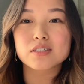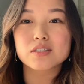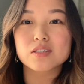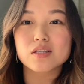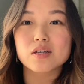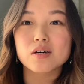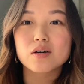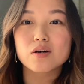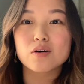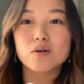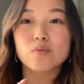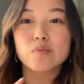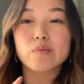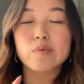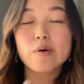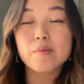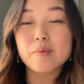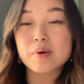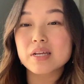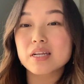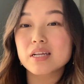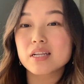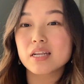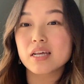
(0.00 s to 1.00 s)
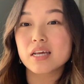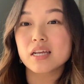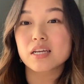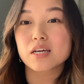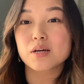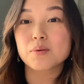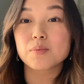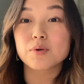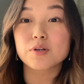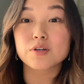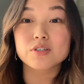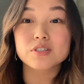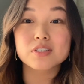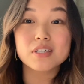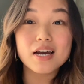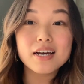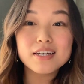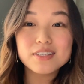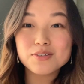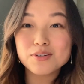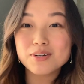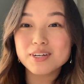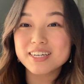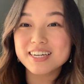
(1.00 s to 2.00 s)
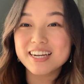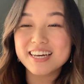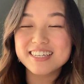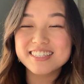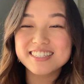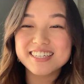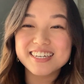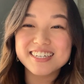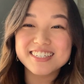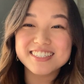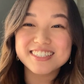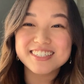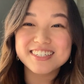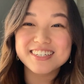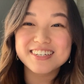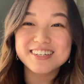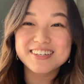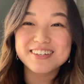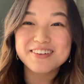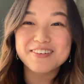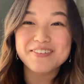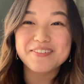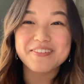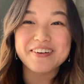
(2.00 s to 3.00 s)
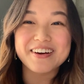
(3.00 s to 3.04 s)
the Women in Computer Science organization,